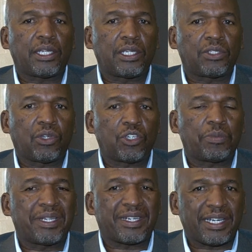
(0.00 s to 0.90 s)
it's going to
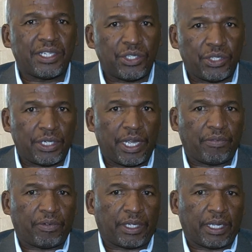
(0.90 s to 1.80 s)
be Registry
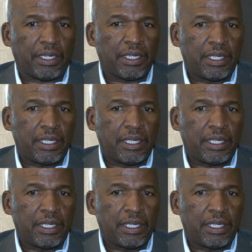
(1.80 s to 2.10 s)
Africa.